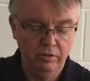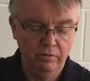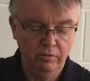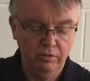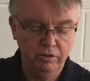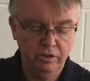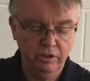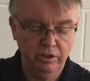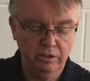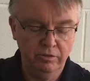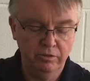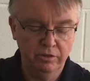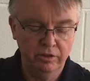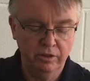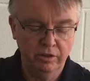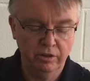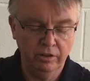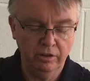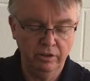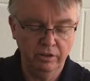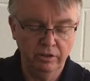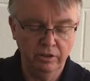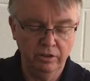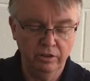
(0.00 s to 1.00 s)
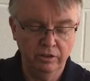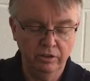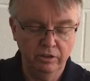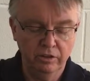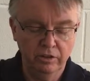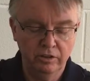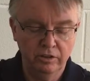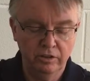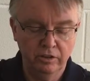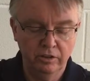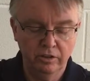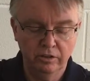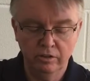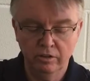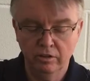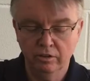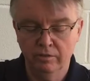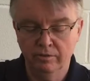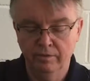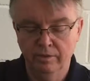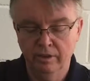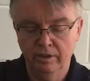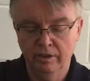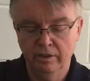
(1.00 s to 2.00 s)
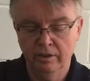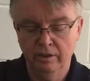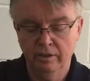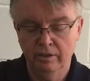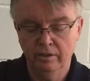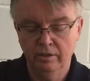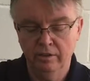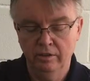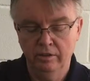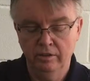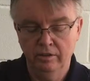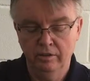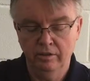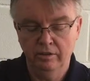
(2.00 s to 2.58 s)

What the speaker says: Once you get them started, you can just turn them by hand.